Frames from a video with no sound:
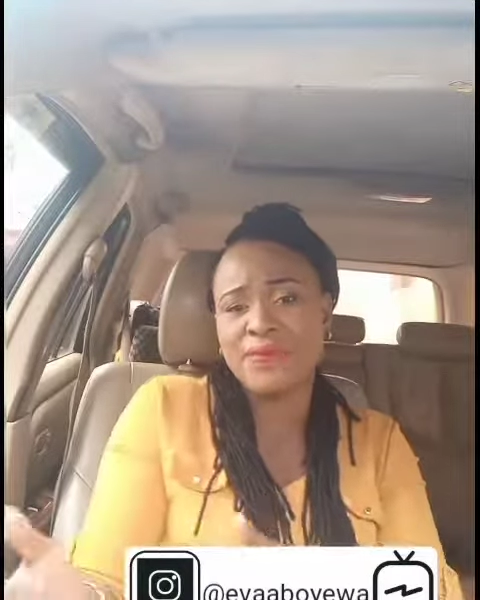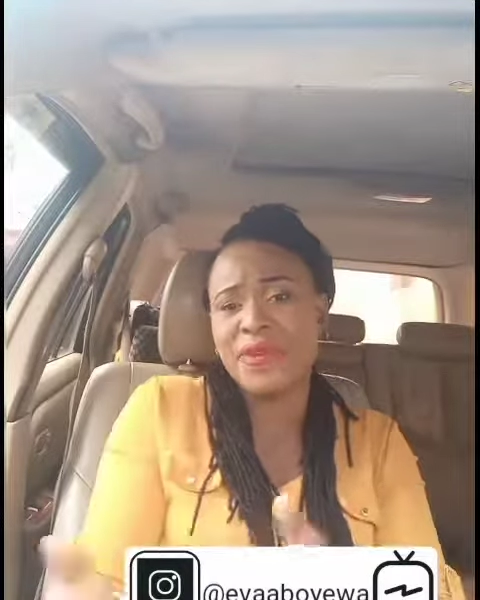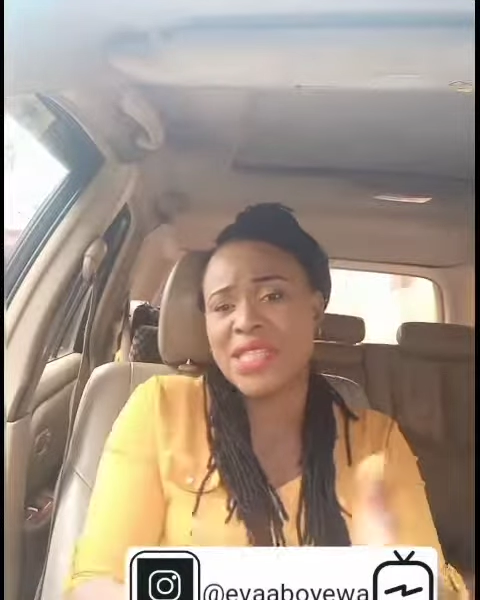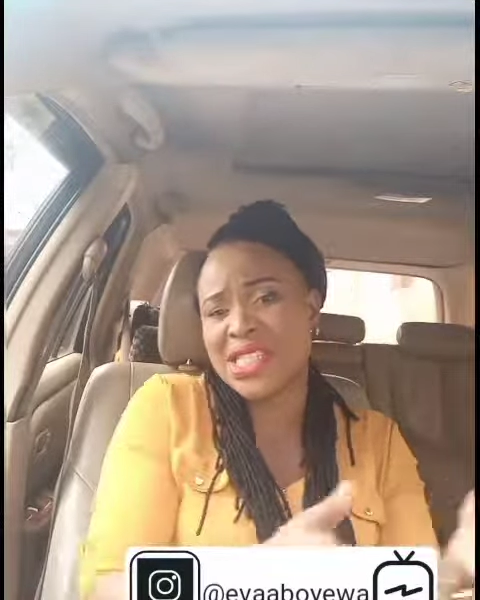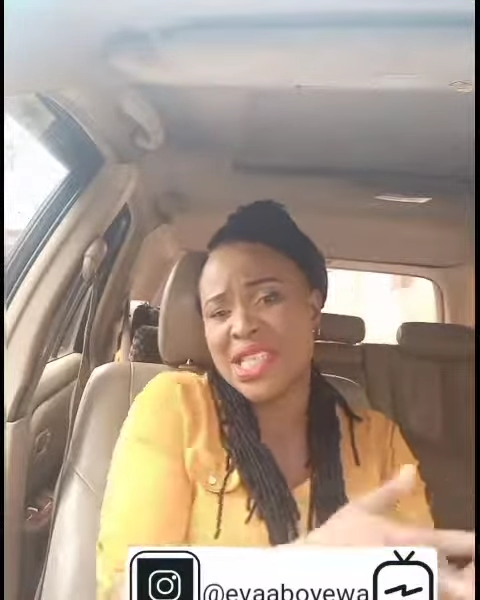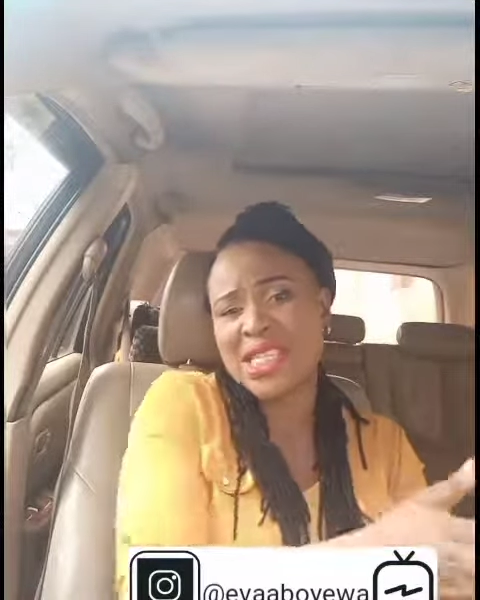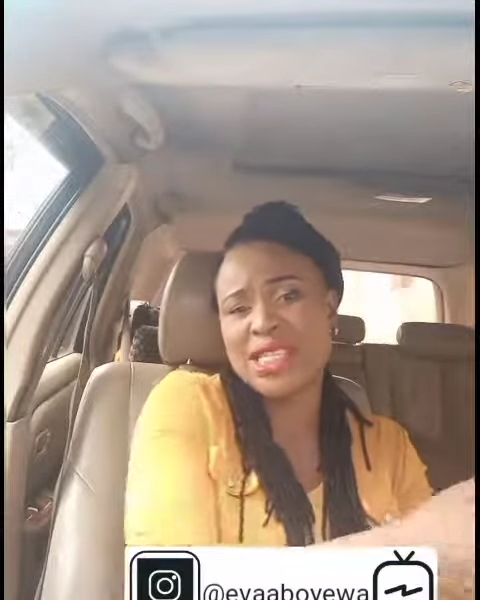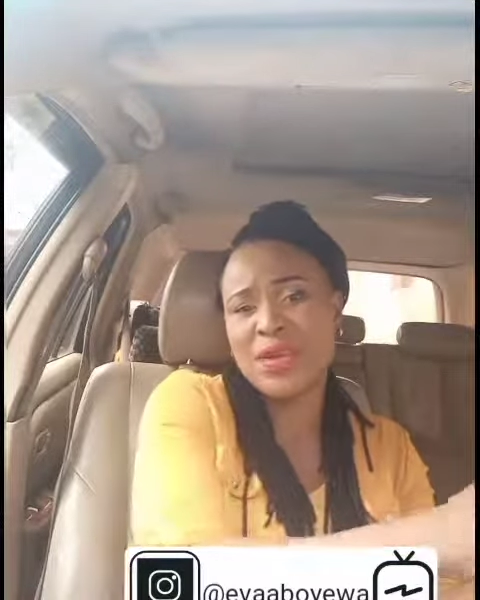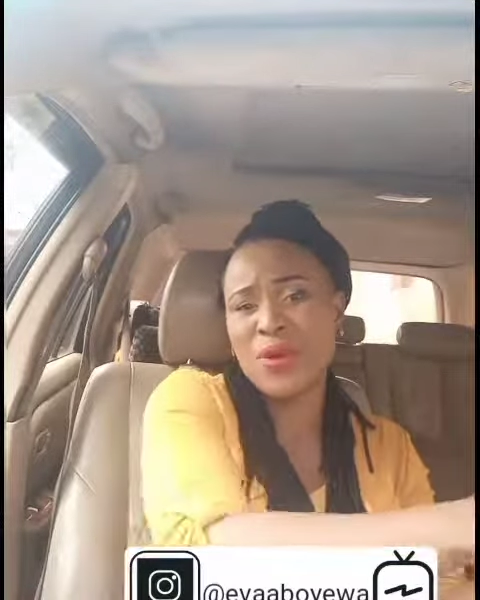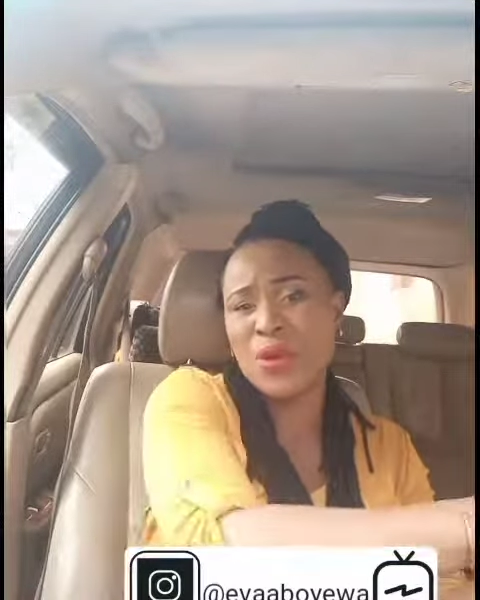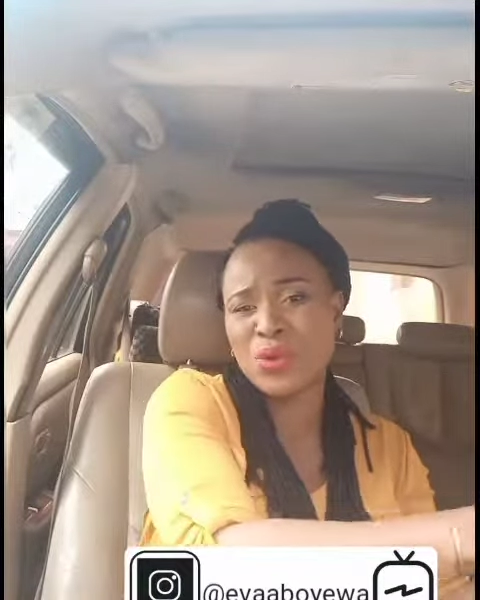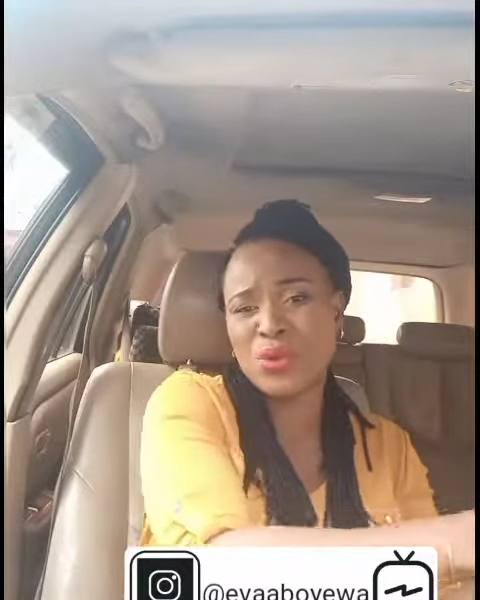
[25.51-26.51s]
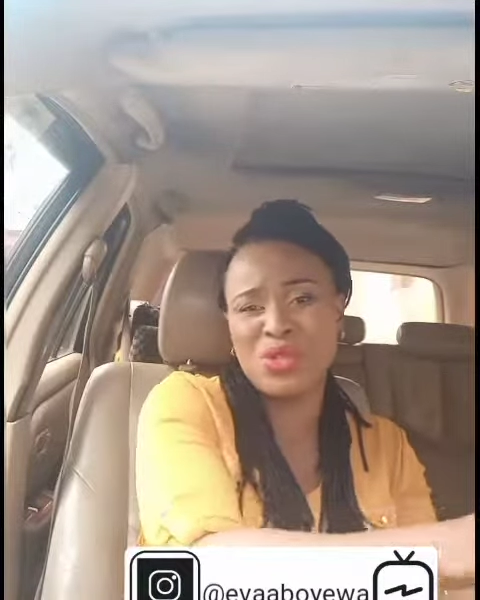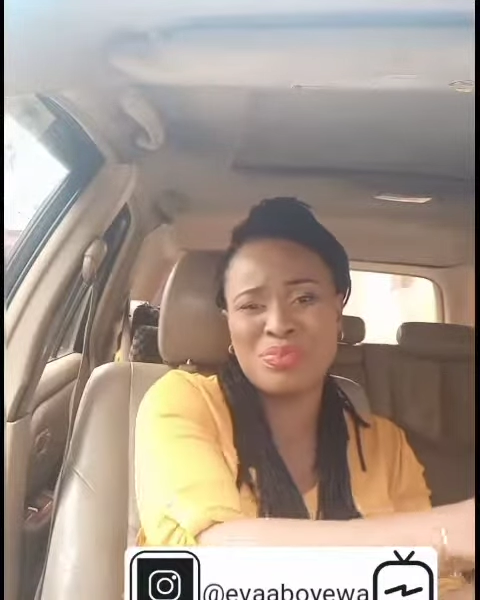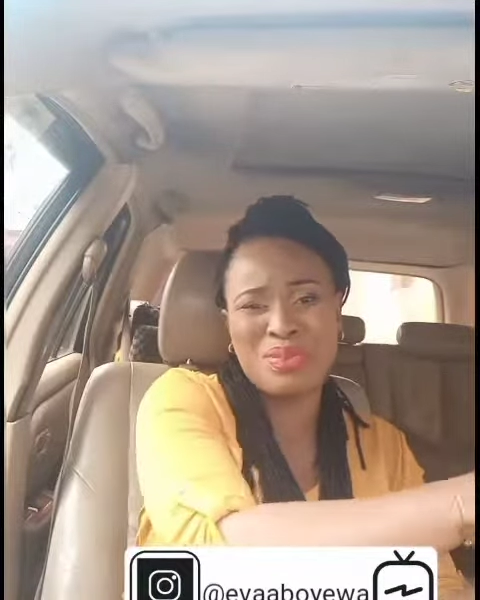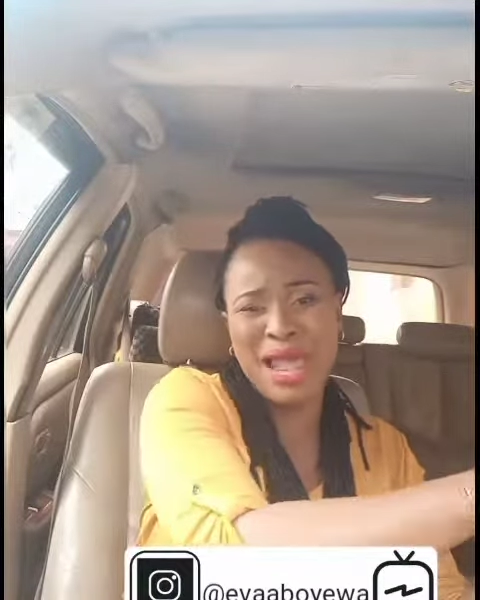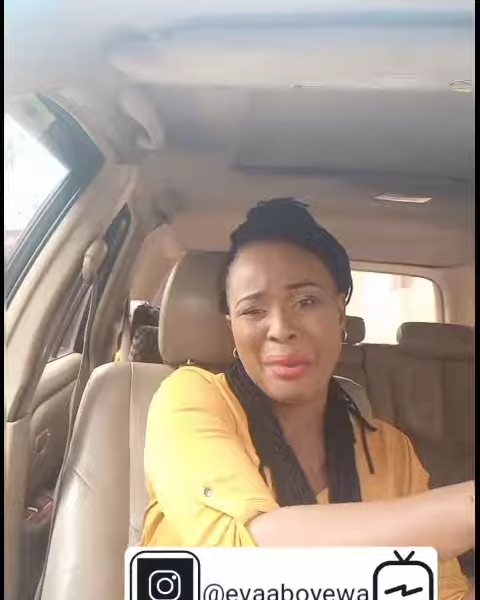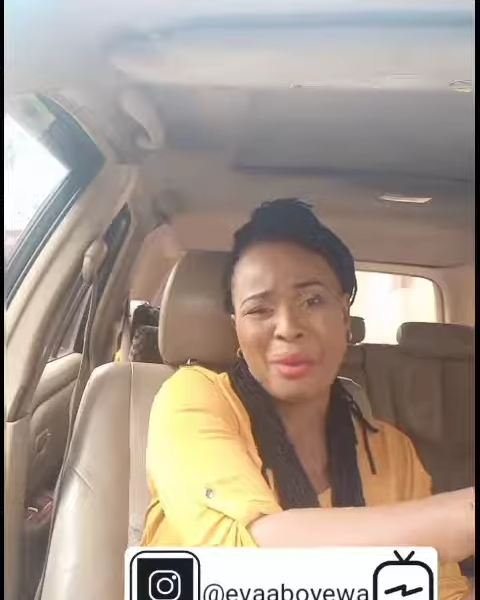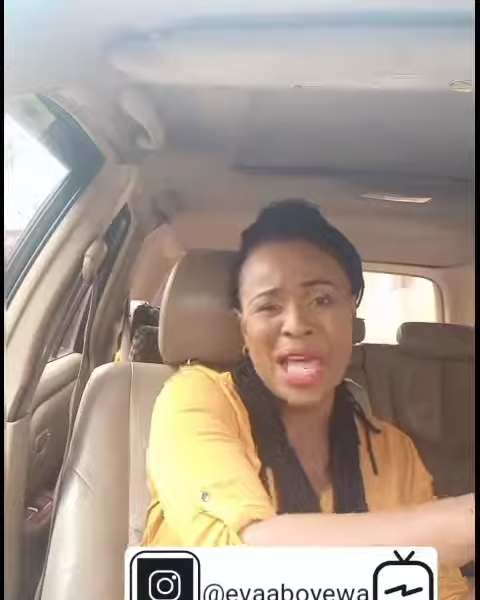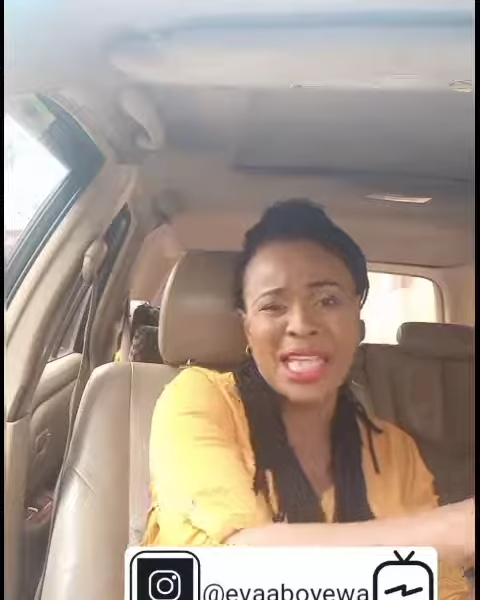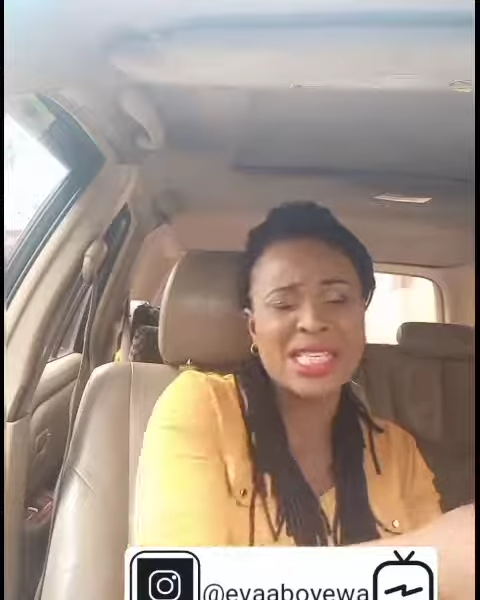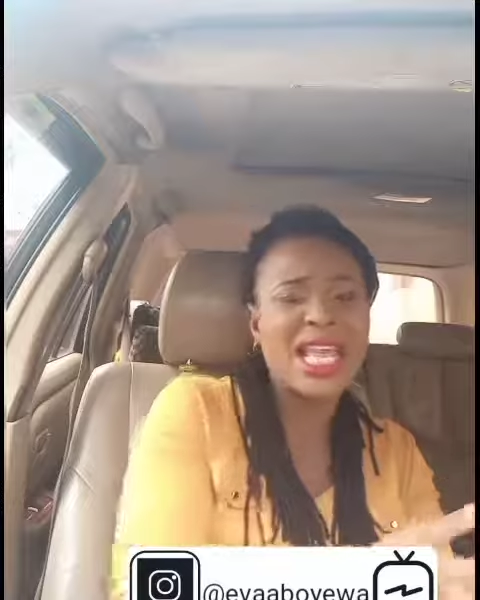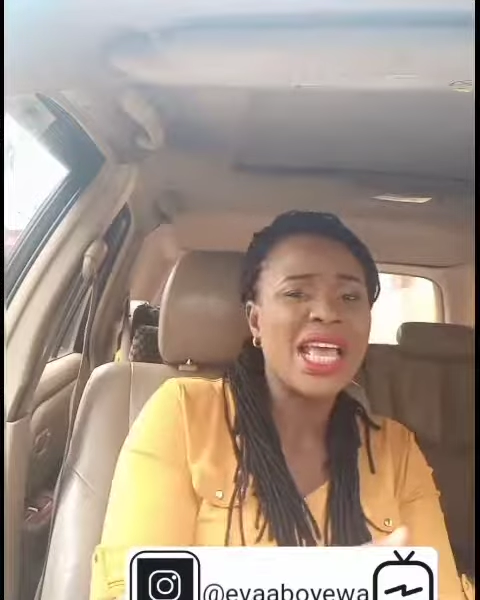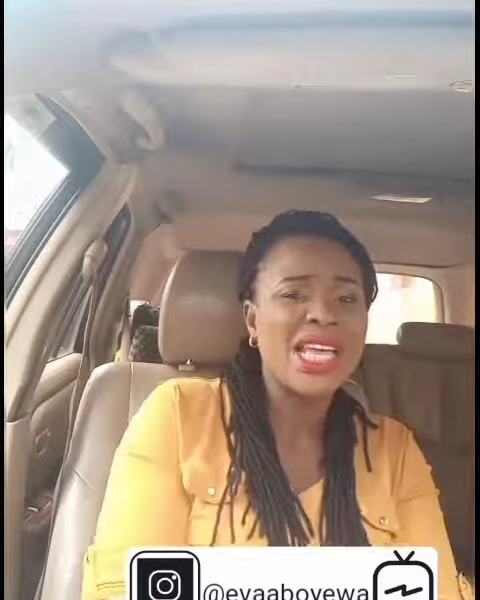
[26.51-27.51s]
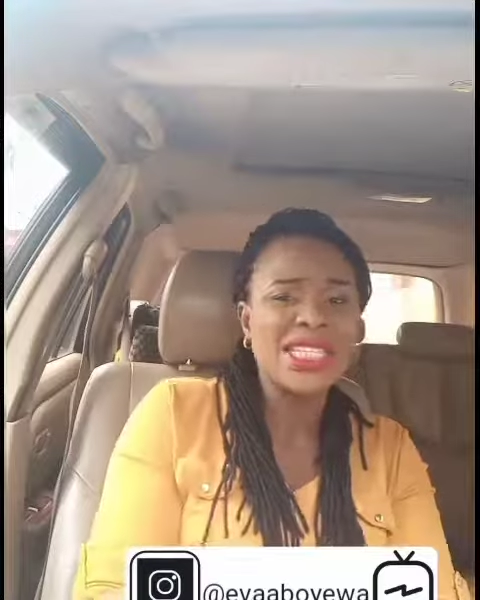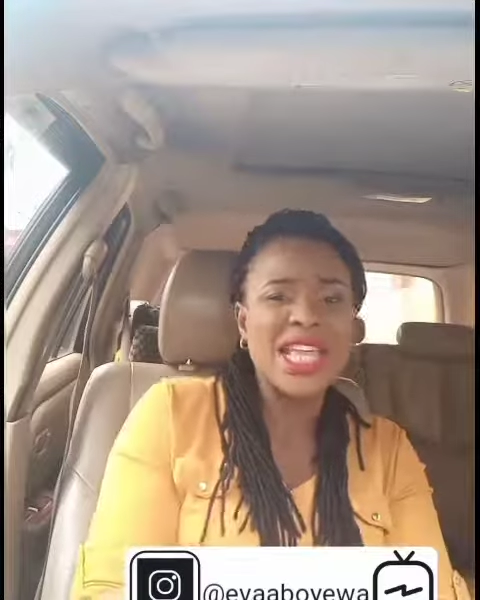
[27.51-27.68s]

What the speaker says: fitness, and all those blah blahs.